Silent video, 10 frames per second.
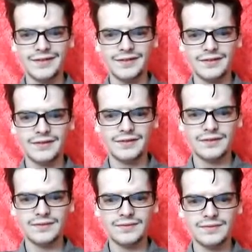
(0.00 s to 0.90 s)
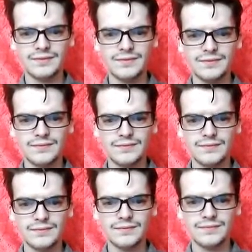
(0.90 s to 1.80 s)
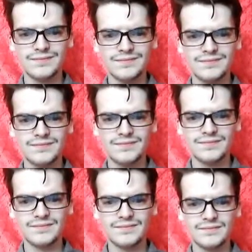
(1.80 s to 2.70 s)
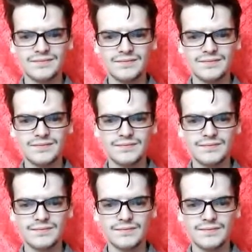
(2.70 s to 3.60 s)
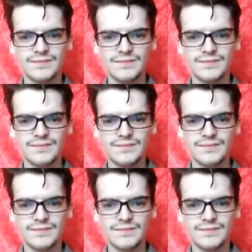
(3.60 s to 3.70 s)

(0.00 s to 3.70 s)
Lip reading: No one is speaking in this clip.